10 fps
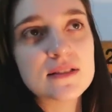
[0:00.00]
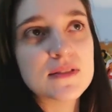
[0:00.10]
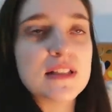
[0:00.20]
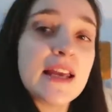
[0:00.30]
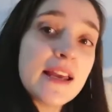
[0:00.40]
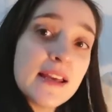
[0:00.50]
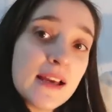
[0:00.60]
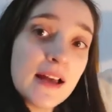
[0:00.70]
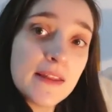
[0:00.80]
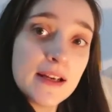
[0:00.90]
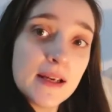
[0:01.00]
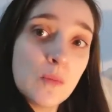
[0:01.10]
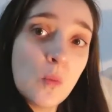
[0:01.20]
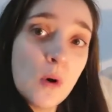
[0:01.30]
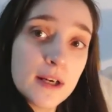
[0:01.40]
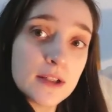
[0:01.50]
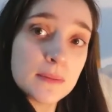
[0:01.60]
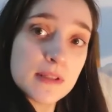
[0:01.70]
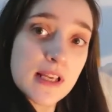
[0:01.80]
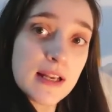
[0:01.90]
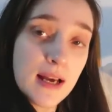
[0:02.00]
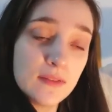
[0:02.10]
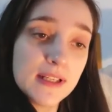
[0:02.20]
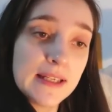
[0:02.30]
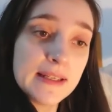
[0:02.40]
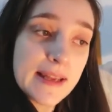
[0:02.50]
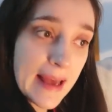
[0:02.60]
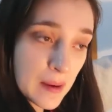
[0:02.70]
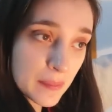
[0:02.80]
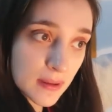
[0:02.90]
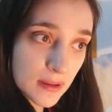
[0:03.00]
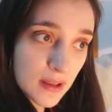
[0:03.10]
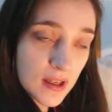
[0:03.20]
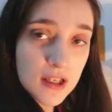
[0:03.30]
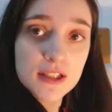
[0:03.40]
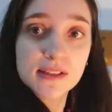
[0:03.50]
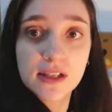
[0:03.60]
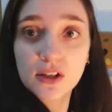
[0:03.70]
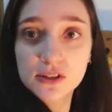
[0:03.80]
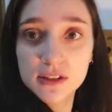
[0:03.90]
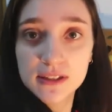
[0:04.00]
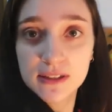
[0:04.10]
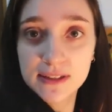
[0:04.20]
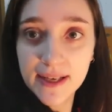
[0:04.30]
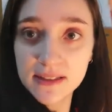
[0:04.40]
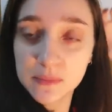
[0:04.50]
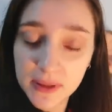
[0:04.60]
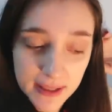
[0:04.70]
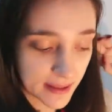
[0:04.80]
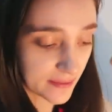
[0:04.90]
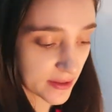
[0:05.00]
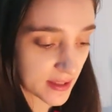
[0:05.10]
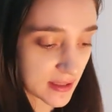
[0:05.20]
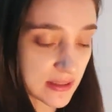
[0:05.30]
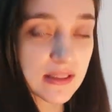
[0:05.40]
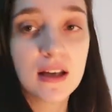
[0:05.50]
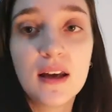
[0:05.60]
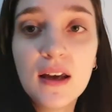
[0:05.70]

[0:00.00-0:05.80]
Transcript: Of the day and I am 100% having a nap because I also need a lesson plan after this,